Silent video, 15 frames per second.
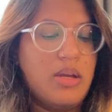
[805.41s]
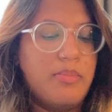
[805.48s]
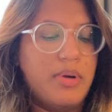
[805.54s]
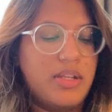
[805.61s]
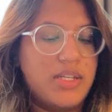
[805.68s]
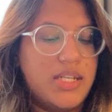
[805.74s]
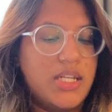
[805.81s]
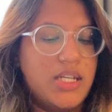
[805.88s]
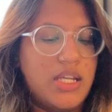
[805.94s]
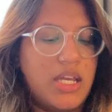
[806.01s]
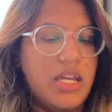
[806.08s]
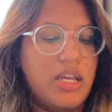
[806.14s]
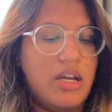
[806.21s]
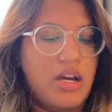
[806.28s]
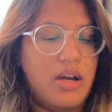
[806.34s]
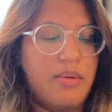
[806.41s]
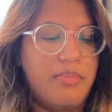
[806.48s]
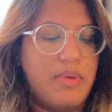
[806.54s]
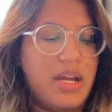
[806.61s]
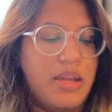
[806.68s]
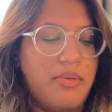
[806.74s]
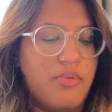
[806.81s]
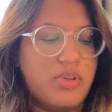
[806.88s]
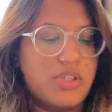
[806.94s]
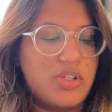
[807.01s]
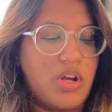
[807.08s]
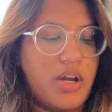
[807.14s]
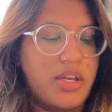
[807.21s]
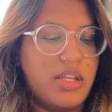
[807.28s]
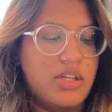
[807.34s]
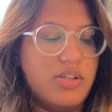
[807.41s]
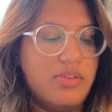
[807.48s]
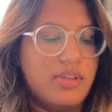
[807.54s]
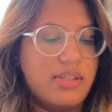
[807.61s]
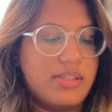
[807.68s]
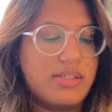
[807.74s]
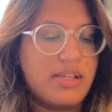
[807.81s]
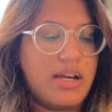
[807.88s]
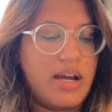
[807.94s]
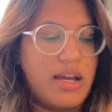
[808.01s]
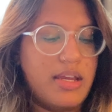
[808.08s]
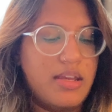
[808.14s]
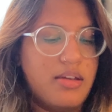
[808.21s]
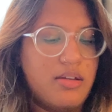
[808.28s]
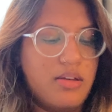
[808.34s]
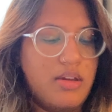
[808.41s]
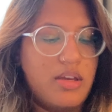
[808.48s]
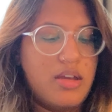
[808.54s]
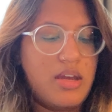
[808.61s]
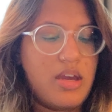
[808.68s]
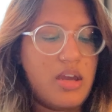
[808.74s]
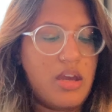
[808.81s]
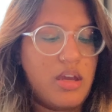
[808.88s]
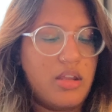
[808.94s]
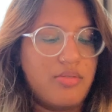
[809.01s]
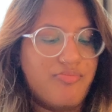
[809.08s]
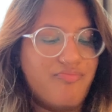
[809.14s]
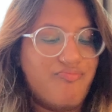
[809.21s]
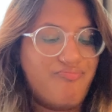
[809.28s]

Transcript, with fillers: But today, um, I was talking to this guy, and